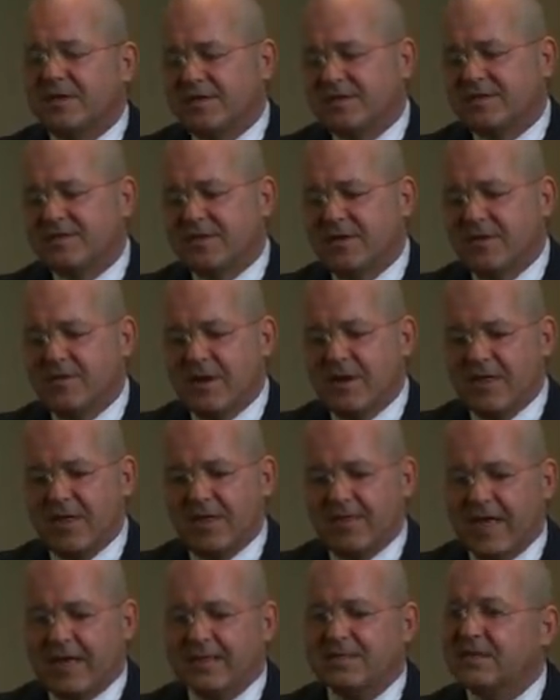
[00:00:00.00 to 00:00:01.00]
So I
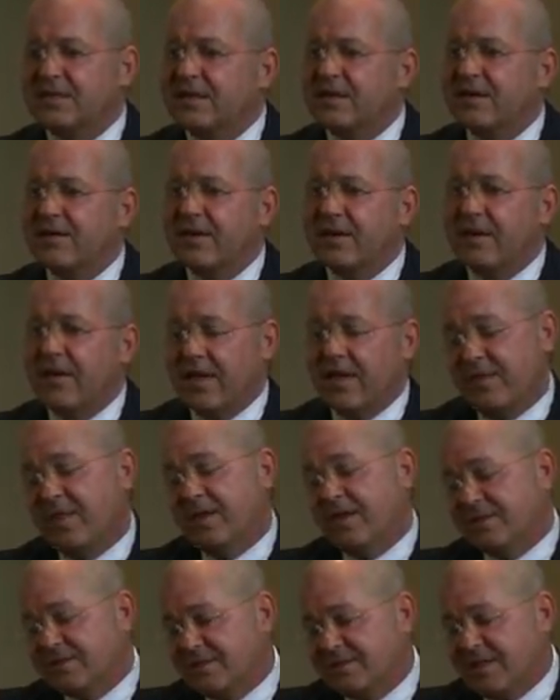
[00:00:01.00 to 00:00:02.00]
think that's an area. And
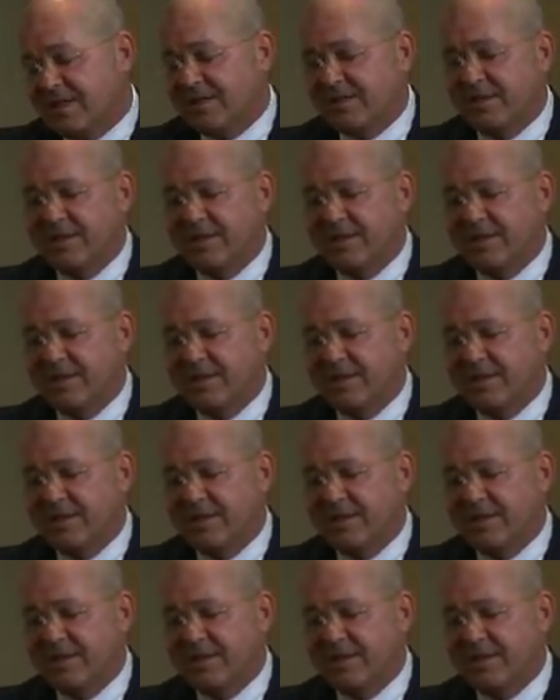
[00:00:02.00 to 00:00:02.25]
then, as I said,